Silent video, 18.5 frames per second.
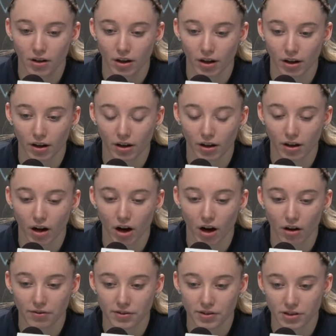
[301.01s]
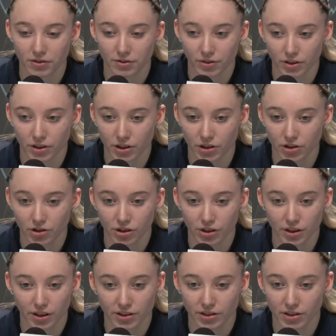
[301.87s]
Offensively,
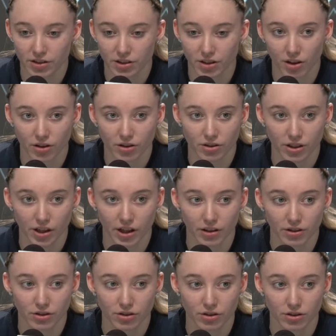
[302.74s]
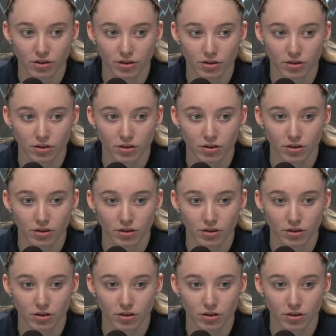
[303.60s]
she gets us in our sets.